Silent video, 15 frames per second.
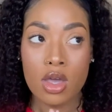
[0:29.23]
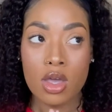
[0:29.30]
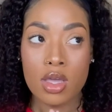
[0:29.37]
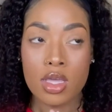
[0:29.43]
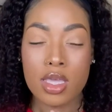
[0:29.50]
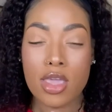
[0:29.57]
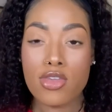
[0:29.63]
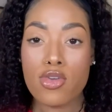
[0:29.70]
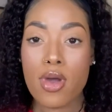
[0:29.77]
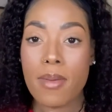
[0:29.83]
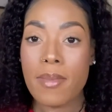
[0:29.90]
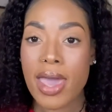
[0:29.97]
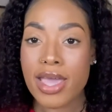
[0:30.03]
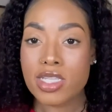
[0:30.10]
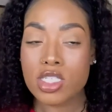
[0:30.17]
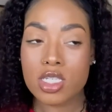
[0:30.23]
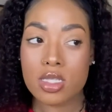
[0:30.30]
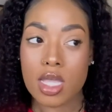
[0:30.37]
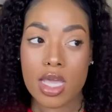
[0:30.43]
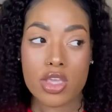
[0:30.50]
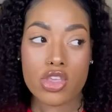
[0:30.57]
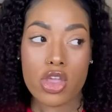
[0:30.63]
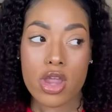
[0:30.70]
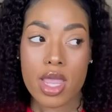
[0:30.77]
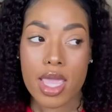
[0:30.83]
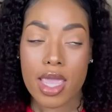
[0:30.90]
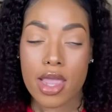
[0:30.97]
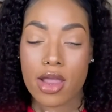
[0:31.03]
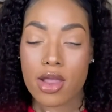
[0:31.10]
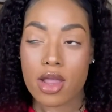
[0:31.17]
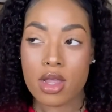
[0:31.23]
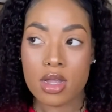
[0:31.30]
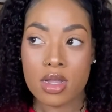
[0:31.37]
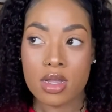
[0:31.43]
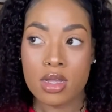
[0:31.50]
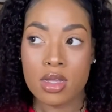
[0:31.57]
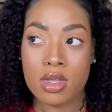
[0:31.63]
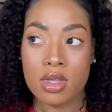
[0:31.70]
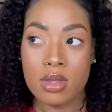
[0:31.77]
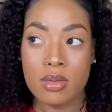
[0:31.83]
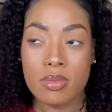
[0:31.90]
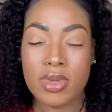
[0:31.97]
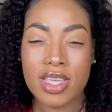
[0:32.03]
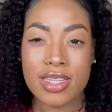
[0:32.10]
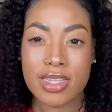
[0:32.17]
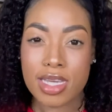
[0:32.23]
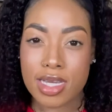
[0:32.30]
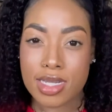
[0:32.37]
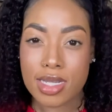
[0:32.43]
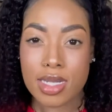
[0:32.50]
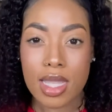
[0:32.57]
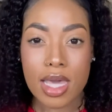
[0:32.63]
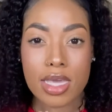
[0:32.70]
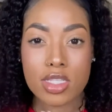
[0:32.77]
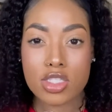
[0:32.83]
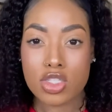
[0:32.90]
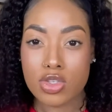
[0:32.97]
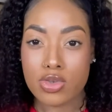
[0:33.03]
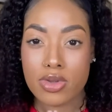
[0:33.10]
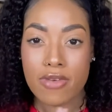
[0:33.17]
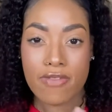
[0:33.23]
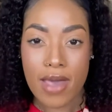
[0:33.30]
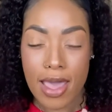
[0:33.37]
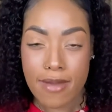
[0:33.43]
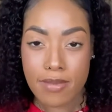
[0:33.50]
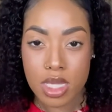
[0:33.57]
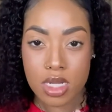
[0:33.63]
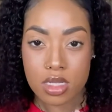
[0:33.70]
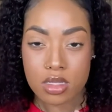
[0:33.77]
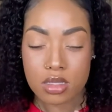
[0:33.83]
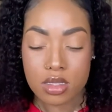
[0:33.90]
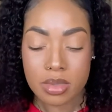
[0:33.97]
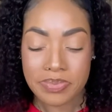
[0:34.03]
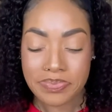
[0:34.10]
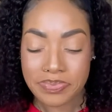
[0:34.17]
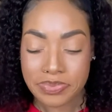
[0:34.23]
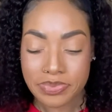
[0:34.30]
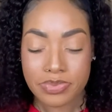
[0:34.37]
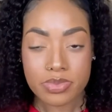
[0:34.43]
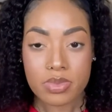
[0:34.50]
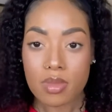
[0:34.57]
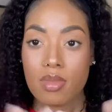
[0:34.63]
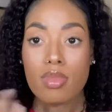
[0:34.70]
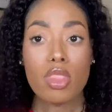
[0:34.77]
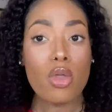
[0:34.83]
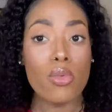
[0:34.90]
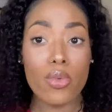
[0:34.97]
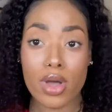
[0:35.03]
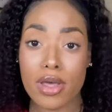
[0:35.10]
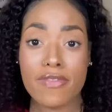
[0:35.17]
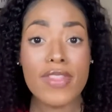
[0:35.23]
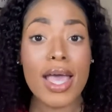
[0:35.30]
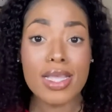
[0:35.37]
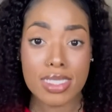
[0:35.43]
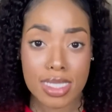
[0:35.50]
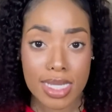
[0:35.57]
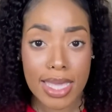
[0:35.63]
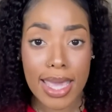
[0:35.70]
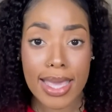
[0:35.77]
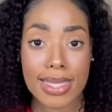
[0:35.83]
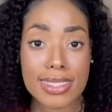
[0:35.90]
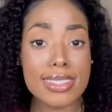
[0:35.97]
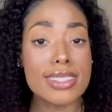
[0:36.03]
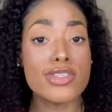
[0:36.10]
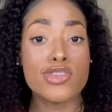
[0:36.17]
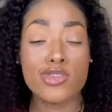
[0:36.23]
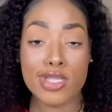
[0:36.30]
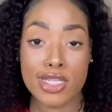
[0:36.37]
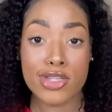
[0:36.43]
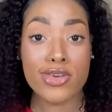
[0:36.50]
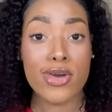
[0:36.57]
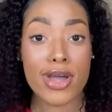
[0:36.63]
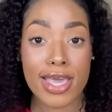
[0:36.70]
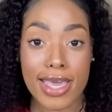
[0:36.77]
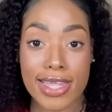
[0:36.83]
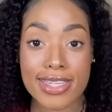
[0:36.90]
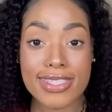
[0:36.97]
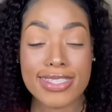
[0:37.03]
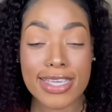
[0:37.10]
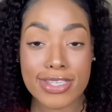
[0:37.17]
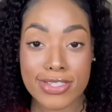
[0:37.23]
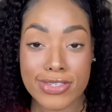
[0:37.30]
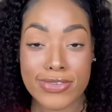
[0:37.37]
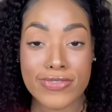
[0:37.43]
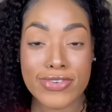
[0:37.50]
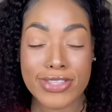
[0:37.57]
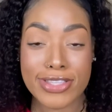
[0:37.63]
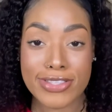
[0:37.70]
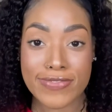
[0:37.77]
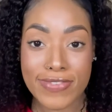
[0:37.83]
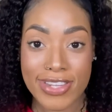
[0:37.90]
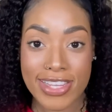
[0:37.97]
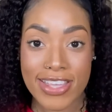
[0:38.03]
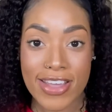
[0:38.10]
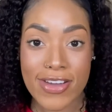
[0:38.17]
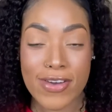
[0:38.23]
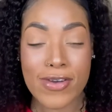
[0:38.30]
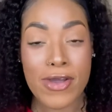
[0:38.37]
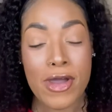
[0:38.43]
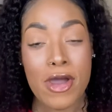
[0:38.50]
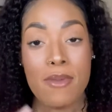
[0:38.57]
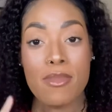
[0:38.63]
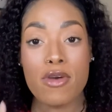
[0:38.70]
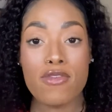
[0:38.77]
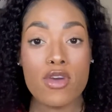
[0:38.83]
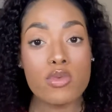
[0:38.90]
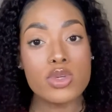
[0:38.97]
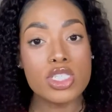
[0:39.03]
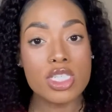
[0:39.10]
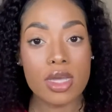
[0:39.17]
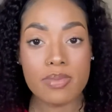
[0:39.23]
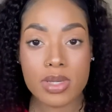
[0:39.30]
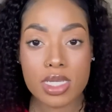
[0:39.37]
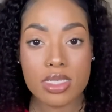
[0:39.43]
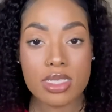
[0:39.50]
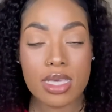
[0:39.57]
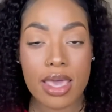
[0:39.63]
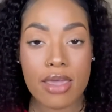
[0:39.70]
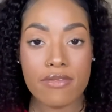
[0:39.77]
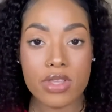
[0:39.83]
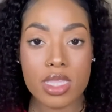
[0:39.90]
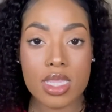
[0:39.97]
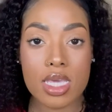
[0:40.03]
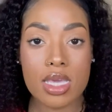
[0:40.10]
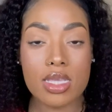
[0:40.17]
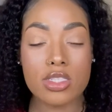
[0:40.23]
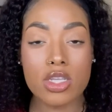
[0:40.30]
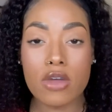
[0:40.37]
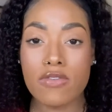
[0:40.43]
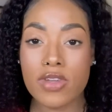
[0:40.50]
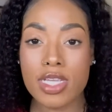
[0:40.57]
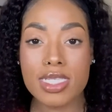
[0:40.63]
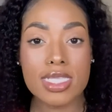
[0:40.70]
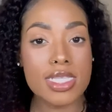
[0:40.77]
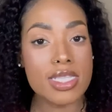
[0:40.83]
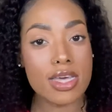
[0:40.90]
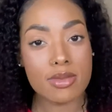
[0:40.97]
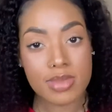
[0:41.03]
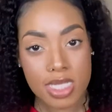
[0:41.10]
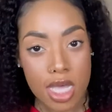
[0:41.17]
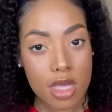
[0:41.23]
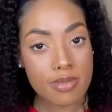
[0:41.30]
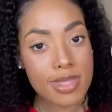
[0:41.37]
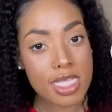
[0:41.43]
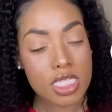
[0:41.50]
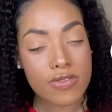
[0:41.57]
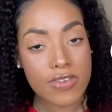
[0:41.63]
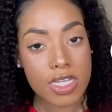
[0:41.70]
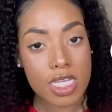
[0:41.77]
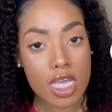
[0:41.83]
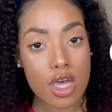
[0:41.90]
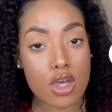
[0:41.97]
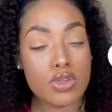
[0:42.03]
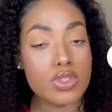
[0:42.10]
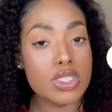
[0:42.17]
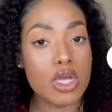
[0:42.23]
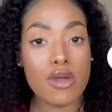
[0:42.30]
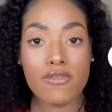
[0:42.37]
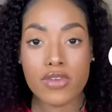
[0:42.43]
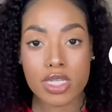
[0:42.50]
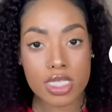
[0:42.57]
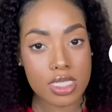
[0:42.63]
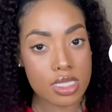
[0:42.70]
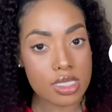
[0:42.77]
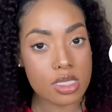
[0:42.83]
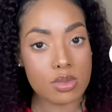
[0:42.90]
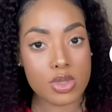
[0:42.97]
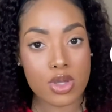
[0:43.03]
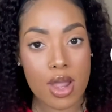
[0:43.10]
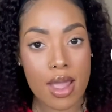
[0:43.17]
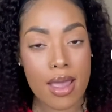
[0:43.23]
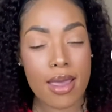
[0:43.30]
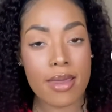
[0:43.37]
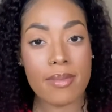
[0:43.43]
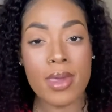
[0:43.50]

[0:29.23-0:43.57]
can you imagine like your hair being done in like 2 to 5 minutes? Well, if that's the case, then you need to go ahead and stay tuned for this video. Before we jump into everything, don't forget to thumbs up this video. Don't forget to subscribe.